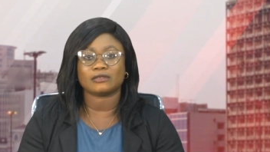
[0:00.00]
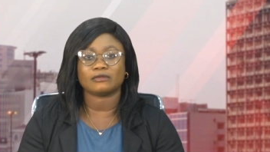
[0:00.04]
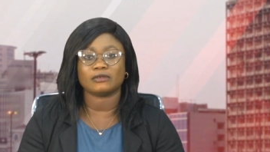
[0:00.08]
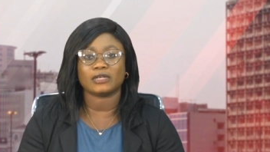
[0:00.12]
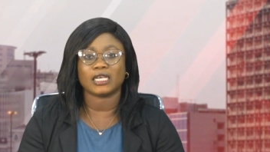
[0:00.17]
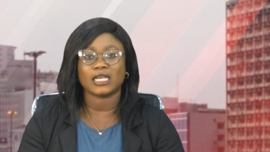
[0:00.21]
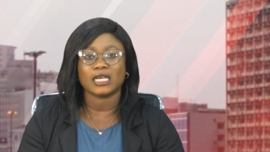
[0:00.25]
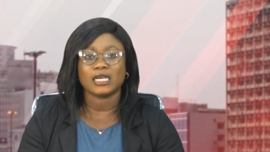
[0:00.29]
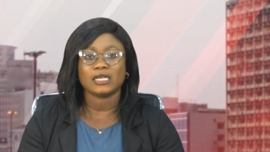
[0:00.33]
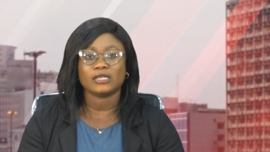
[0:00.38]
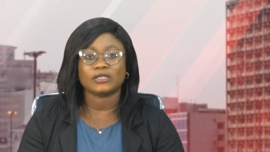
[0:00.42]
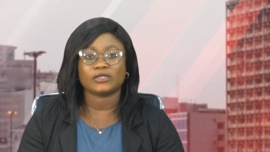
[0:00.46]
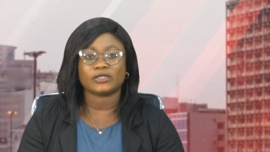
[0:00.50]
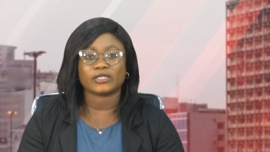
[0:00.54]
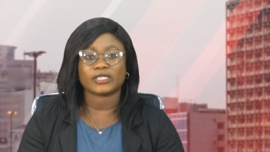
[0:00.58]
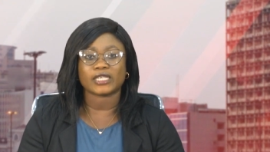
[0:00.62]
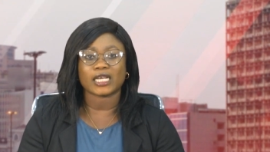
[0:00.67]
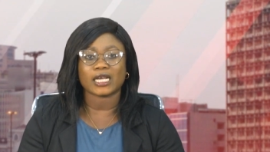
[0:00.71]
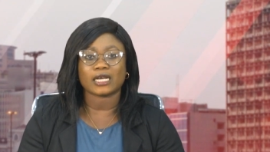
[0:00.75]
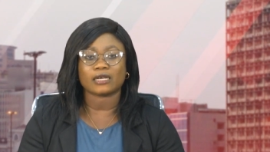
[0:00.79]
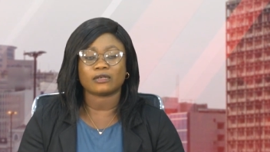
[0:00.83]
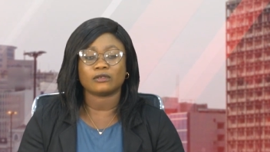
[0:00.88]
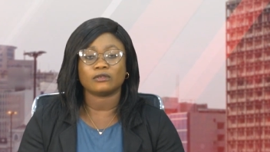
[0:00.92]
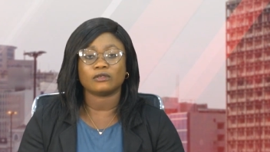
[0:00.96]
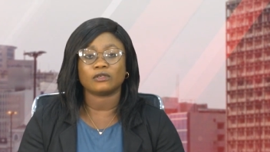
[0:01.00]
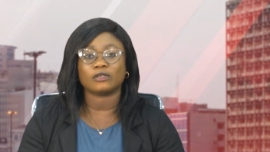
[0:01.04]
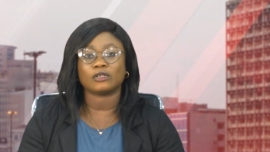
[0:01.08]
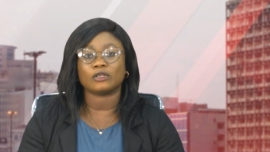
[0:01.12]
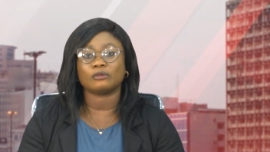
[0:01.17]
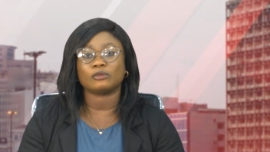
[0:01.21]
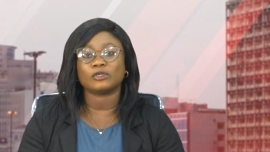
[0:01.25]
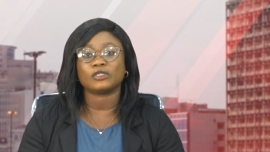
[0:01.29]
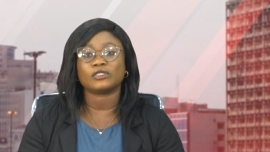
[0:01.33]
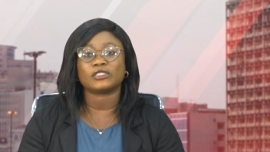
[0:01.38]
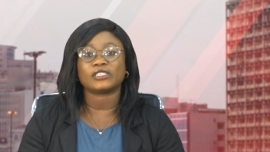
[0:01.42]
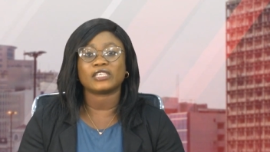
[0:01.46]
to tackle global
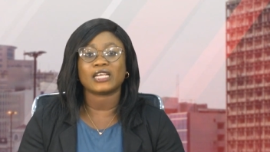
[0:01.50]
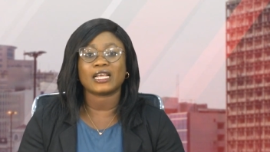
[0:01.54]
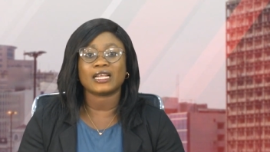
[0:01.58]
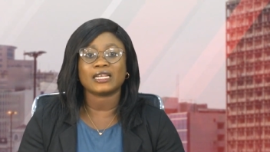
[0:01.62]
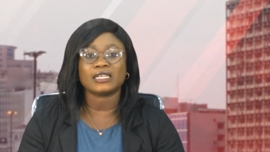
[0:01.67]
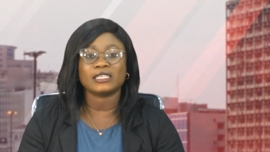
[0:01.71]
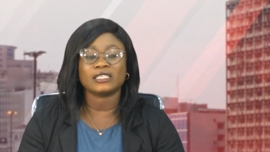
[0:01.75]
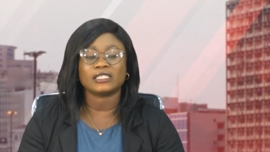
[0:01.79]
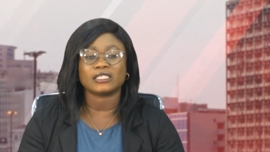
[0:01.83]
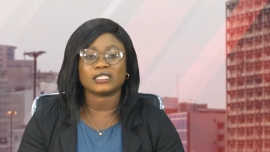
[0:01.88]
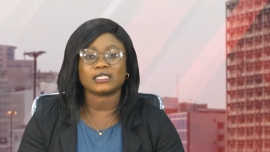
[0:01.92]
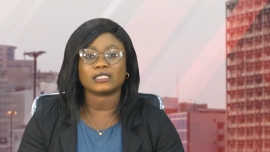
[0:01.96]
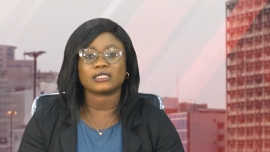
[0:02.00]
challenges.